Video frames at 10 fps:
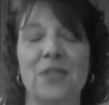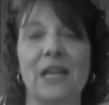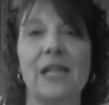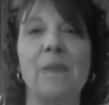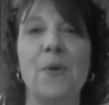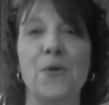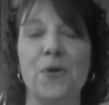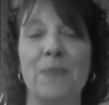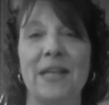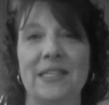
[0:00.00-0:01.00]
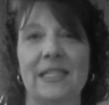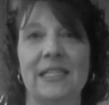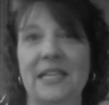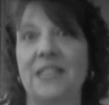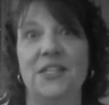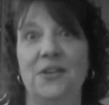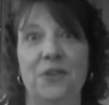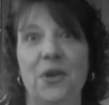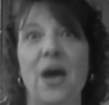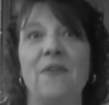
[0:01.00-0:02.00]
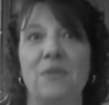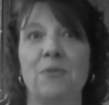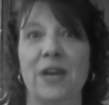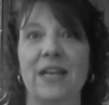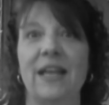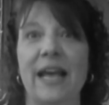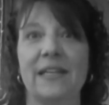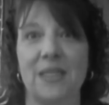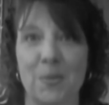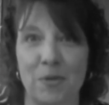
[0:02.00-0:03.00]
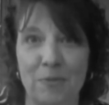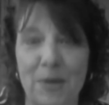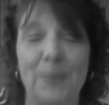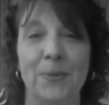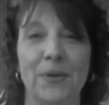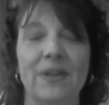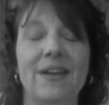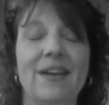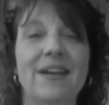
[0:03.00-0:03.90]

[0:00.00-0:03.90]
club owner basically said to you, you have to bring in X number of people.